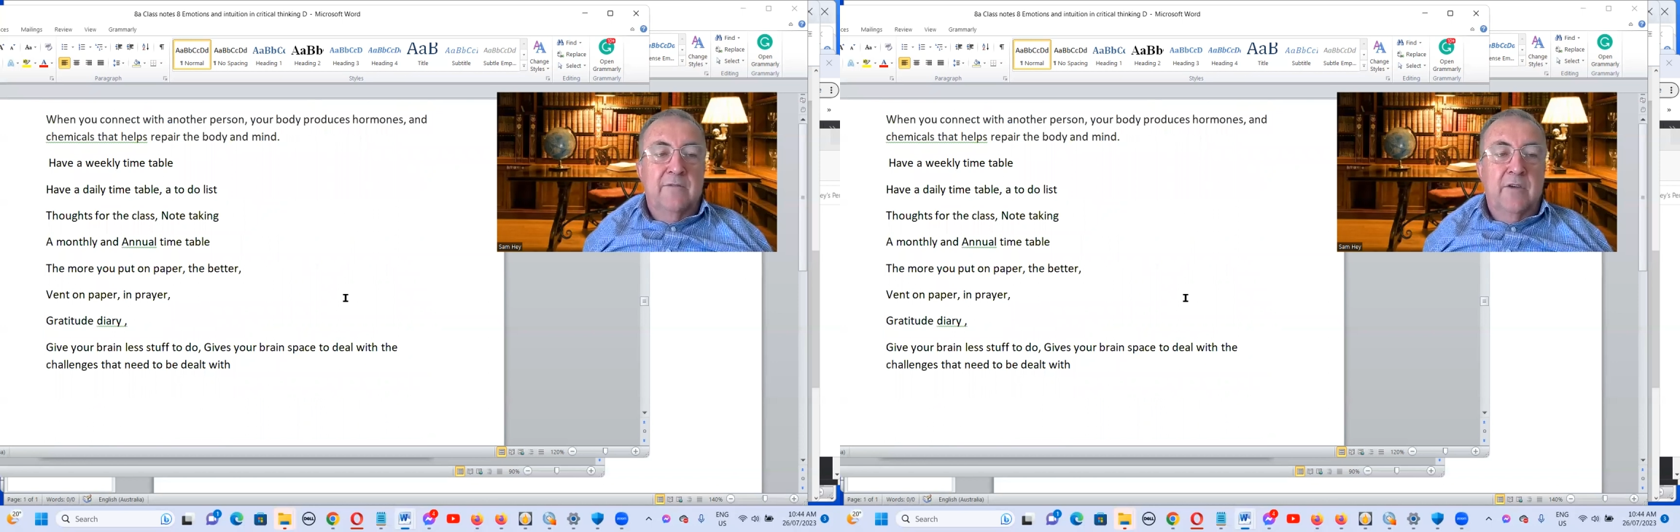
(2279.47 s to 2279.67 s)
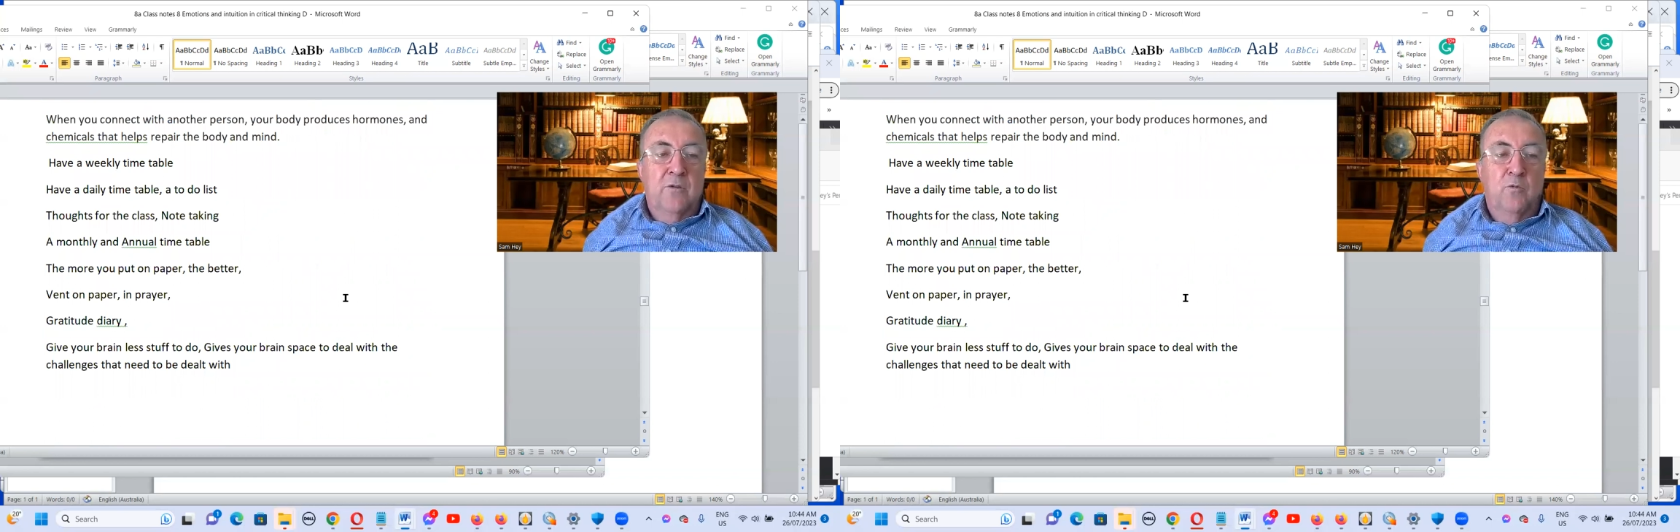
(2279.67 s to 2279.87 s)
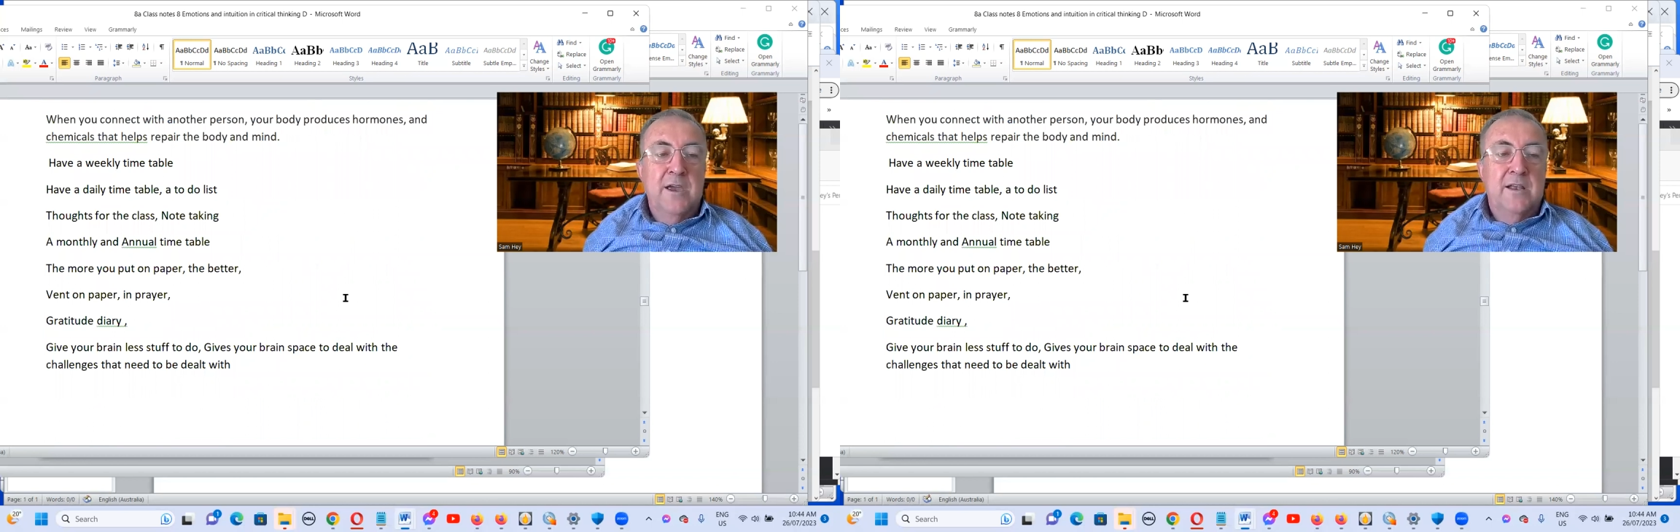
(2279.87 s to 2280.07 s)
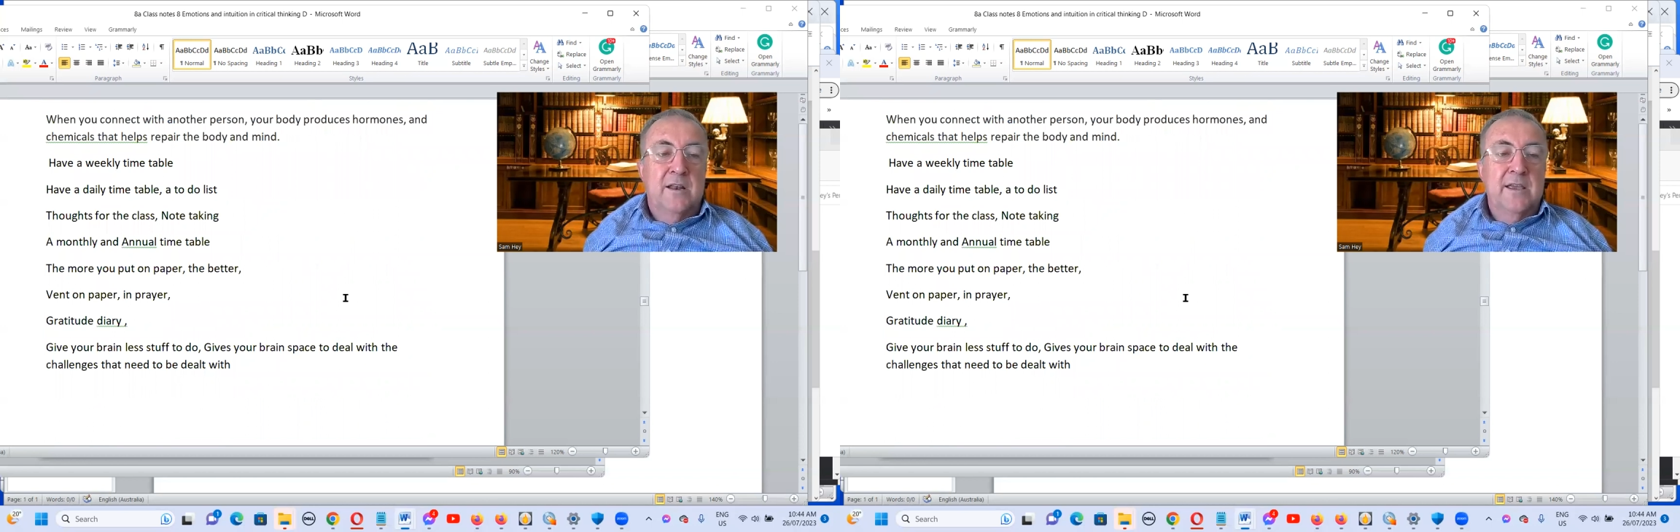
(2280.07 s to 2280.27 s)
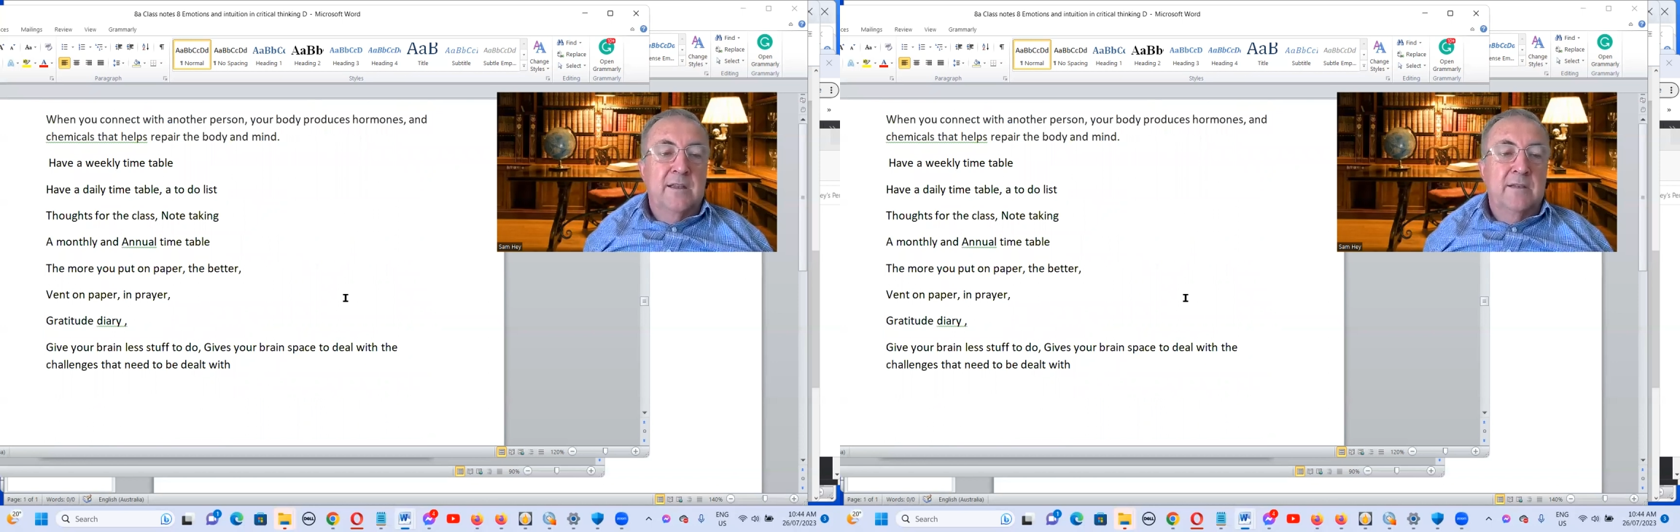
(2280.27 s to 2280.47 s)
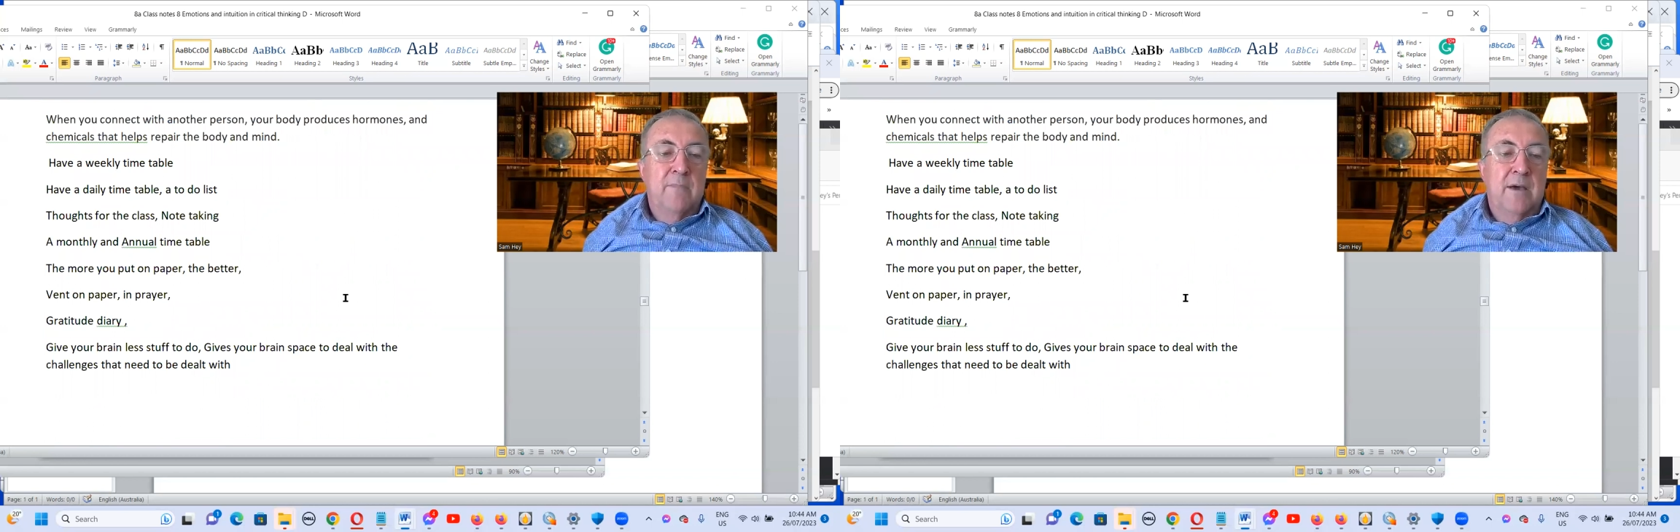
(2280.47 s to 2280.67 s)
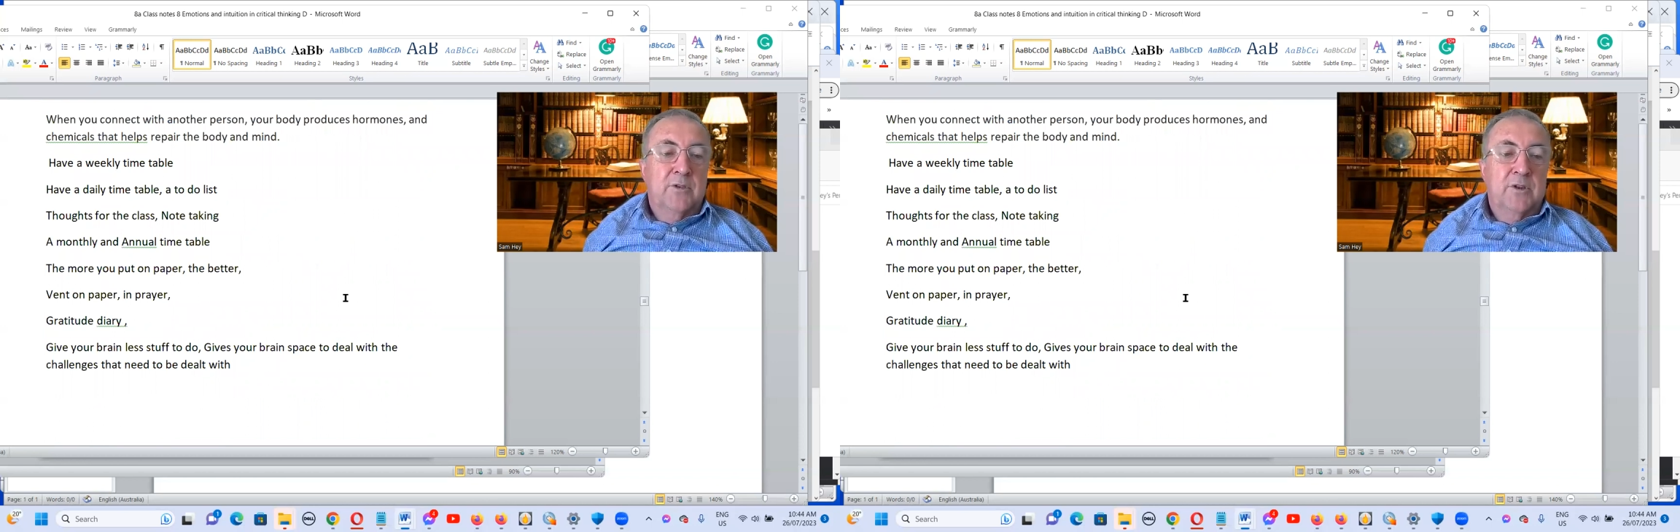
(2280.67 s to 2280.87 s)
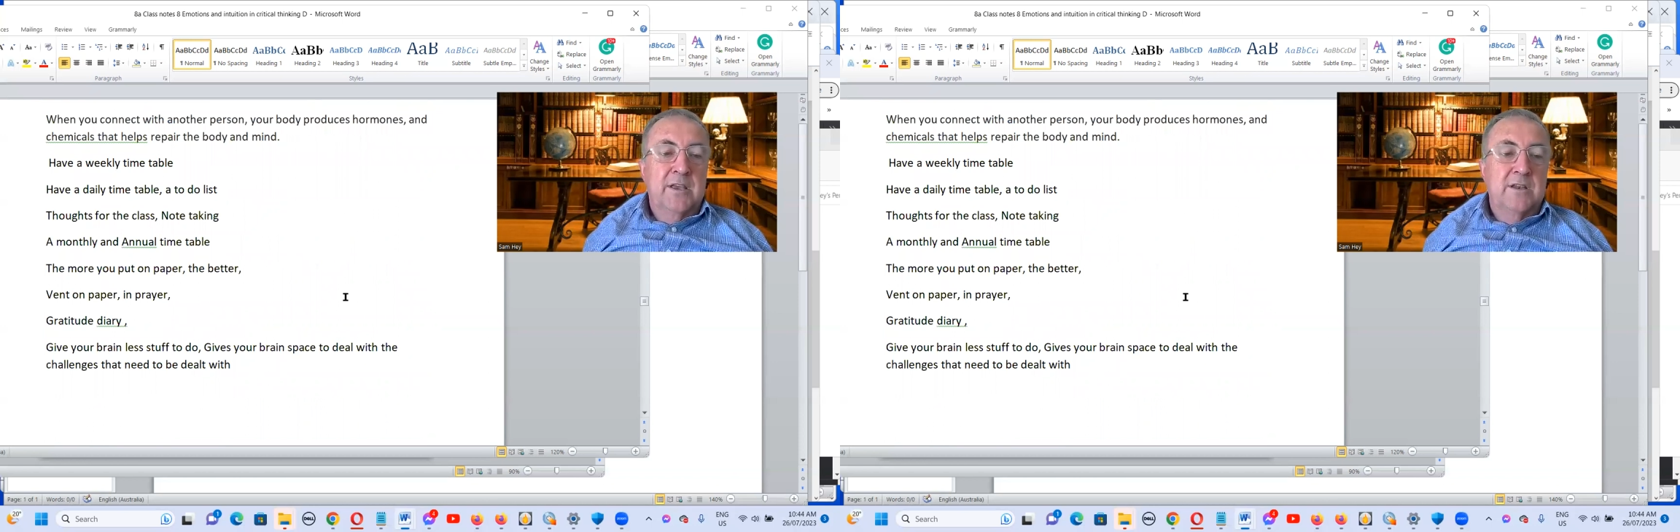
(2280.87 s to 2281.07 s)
Have a weekly and monthly